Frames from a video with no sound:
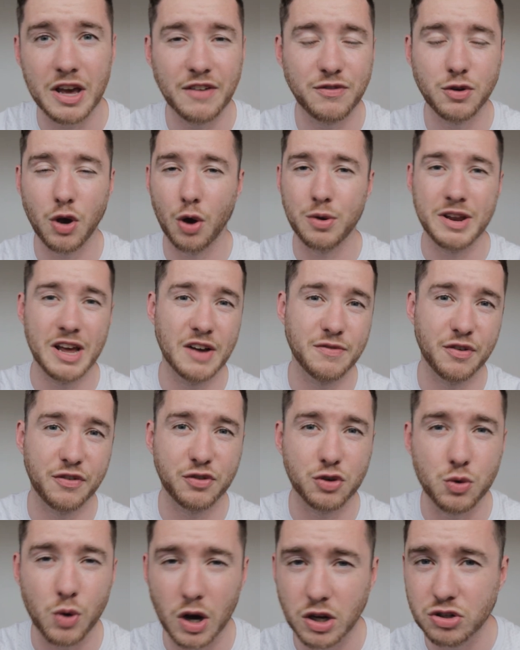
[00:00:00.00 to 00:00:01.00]
if you only have a
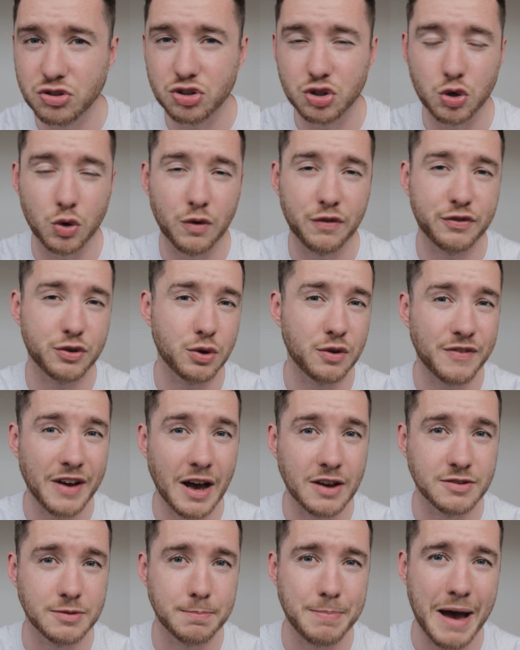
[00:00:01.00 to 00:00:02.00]
few hundred or few
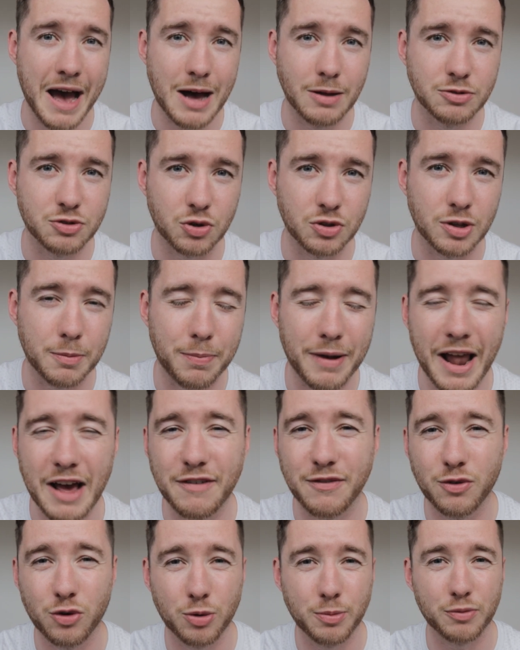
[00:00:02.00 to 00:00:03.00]
£1,000s on the
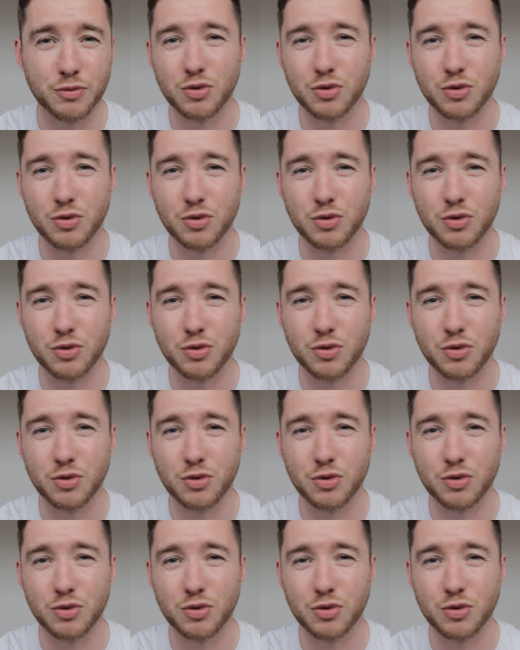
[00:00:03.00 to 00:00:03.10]
platform,